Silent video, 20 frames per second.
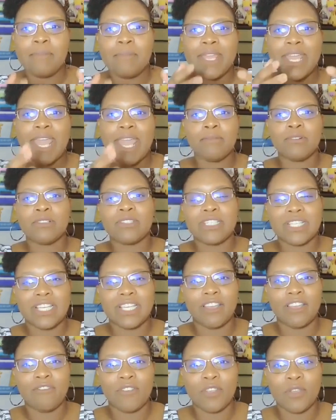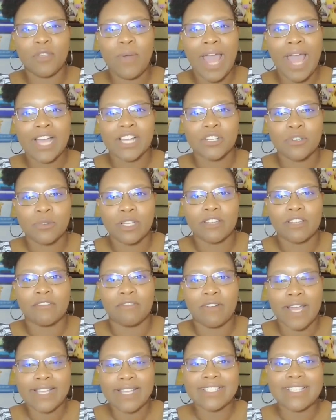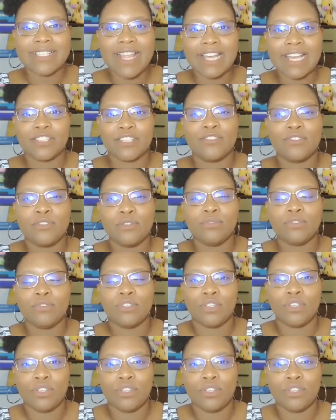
and be able to give you actual advice that suits